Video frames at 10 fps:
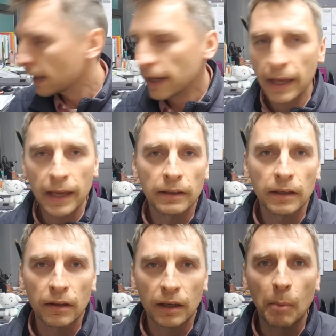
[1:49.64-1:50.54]
and
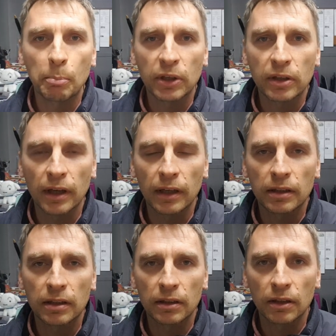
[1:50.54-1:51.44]
the company that
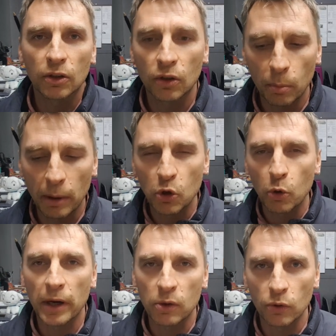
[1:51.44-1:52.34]
about
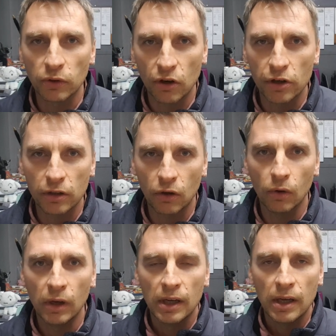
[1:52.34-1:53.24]
whom I wrote the
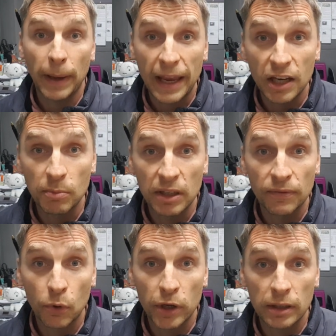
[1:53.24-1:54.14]
article paid me
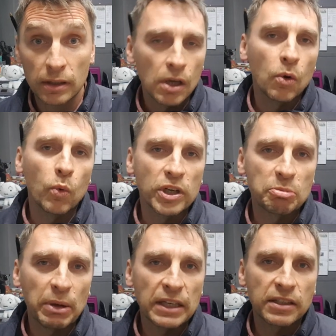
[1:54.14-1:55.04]
for it,
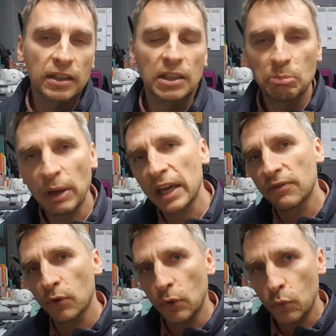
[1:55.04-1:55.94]
which basically paid
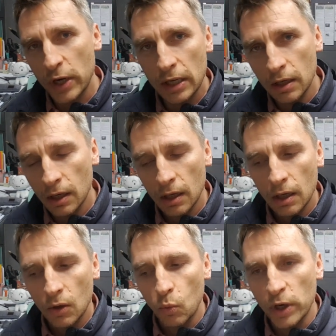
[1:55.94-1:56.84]
for the rig,
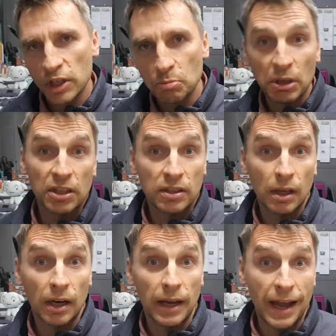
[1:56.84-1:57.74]
which means
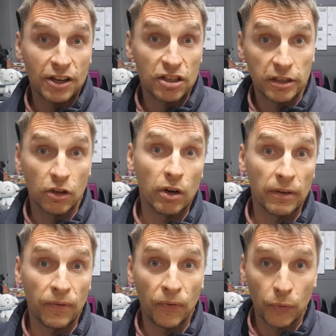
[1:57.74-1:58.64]
that I actually got
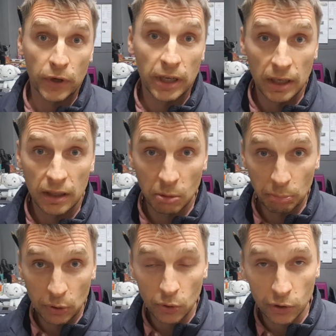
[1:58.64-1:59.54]
a free
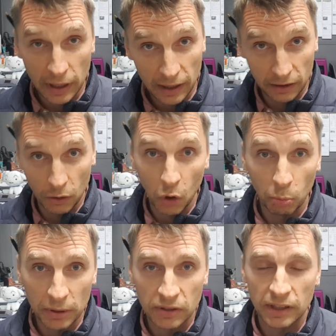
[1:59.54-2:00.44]
computer out of the whole
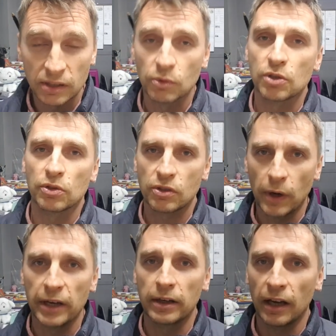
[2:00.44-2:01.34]
business, which was
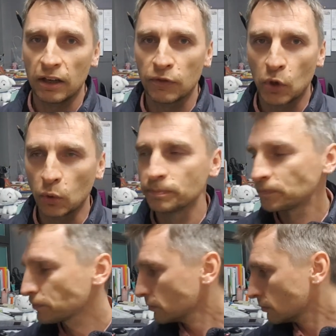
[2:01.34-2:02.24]
quite kind of cool.
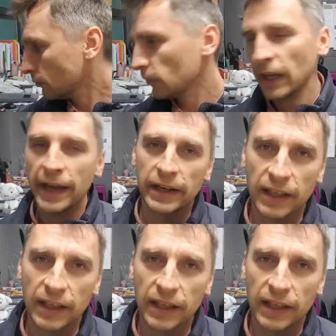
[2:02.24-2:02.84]
And